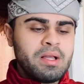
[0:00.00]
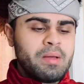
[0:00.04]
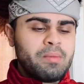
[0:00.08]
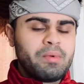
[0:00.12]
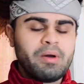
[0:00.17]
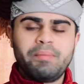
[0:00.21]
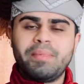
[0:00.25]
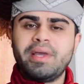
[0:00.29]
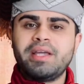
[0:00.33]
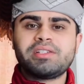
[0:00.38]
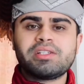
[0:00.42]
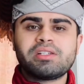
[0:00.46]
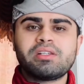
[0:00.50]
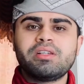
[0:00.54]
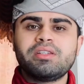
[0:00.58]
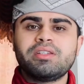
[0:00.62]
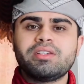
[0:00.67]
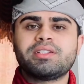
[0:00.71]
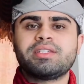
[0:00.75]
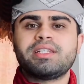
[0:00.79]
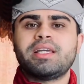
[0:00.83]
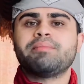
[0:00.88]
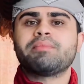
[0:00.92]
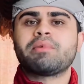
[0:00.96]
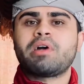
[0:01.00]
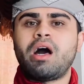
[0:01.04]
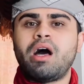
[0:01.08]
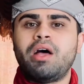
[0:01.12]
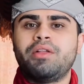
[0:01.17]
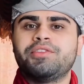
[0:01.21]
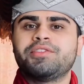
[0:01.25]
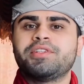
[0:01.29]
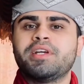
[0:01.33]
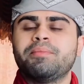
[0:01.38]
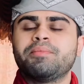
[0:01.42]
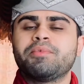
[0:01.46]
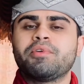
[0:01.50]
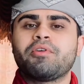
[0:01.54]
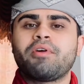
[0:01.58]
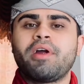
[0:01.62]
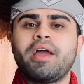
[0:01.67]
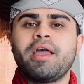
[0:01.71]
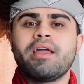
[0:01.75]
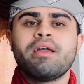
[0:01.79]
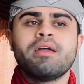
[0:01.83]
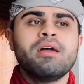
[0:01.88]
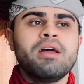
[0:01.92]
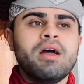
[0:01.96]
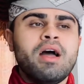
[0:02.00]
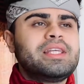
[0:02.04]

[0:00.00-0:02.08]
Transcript: but basically the same concept, right?